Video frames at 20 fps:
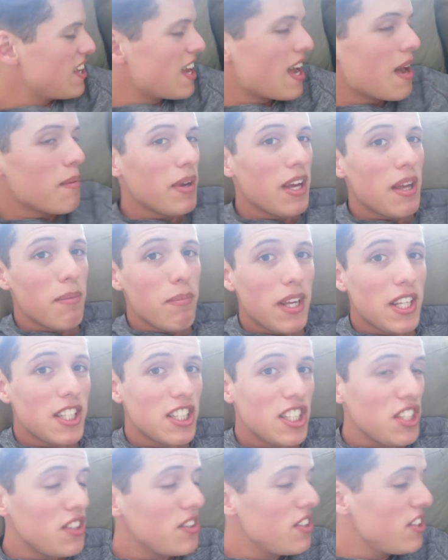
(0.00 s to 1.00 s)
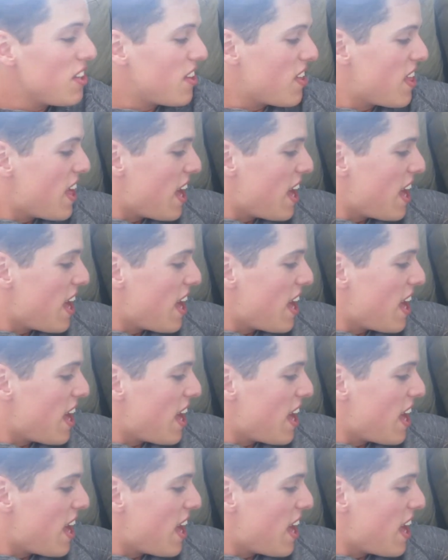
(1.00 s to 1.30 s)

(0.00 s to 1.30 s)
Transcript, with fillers: I'm gonna miss you, you know